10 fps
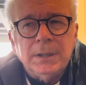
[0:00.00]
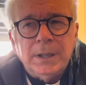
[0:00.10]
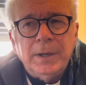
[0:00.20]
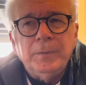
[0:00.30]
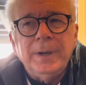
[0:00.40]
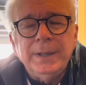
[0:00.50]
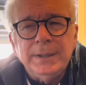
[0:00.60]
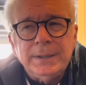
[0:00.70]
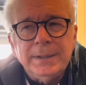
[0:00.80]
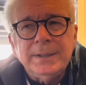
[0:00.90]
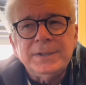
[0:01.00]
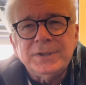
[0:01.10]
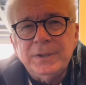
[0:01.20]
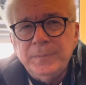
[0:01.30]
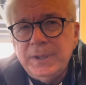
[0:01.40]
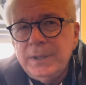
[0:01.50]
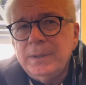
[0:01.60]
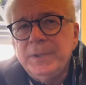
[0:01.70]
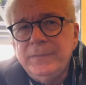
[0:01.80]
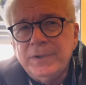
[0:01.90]
Ironically, this can
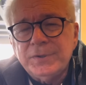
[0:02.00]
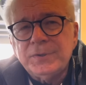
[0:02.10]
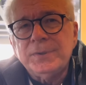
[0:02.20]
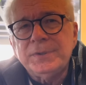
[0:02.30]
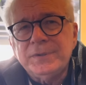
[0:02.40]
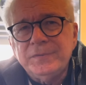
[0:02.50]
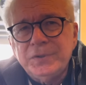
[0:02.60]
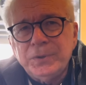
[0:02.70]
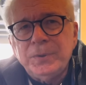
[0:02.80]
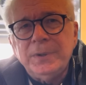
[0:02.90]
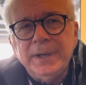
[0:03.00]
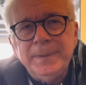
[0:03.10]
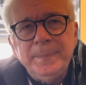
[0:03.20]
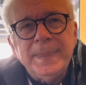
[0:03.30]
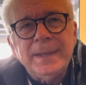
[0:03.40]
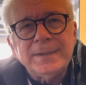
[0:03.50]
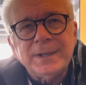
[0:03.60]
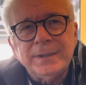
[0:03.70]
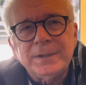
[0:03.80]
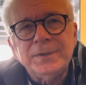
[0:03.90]
become even a source of joy. As
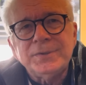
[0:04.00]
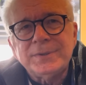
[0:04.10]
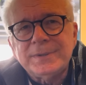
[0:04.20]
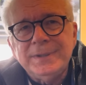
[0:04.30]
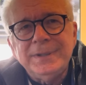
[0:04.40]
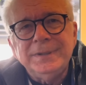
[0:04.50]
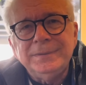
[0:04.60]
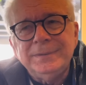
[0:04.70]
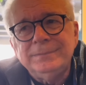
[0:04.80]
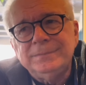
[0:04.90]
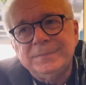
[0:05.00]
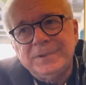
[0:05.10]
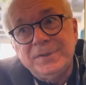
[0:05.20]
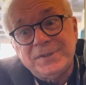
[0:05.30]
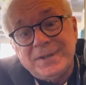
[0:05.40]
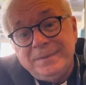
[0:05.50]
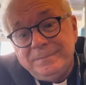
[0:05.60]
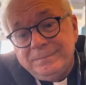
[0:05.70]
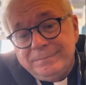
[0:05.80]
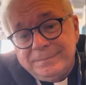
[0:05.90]
our close, of course,
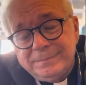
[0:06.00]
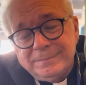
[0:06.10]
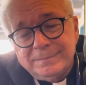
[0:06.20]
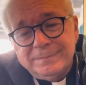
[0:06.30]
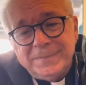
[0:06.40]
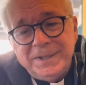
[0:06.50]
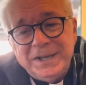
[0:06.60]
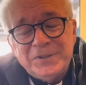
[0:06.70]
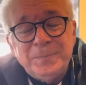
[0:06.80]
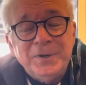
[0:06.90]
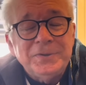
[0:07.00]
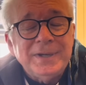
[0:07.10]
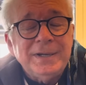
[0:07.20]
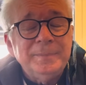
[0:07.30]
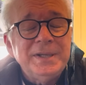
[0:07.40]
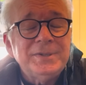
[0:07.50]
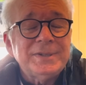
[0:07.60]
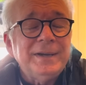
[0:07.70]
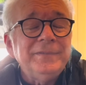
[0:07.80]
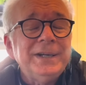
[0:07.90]
my next birthday, I'll be
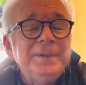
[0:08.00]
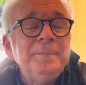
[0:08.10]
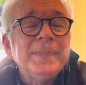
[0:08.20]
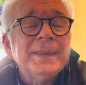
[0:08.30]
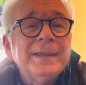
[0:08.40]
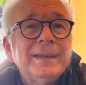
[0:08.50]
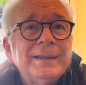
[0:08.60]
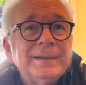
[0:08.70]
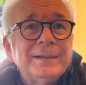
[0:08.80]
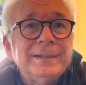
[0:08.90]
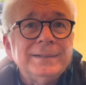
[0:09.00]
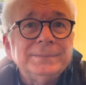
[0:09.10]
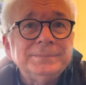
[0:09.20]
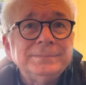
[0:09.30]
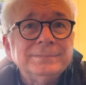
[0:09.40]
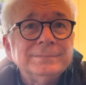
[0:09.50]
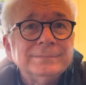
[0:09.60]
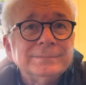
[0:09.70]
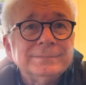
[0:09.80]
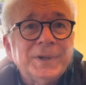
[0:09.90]
70. Mm-hmm.
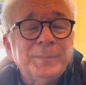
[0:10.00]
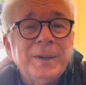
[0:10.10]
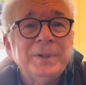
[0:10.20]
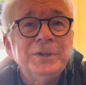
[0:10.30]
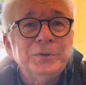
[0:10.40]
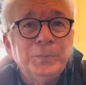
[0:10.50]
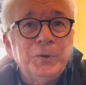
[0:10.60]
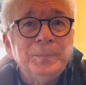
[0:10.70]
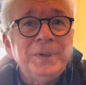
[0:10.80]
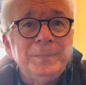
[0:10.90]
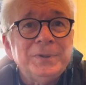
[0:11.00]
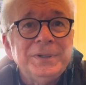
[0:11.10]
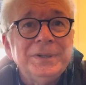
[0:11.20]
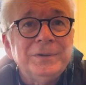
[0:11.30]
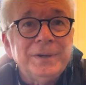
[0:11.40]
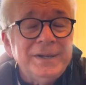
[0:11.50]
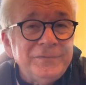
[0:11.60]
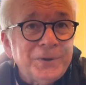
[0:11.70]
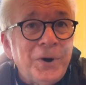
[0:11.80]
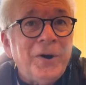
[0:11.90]
Are probably no more people in the
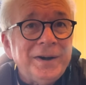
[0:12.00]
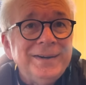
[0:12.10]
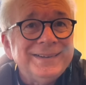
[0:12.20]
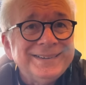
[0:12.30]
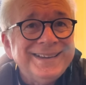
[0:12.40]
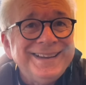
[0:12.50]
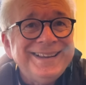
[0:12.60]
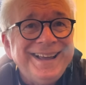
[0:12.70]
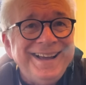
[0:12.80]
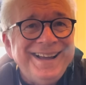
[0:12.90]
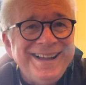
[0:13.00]
graveyard than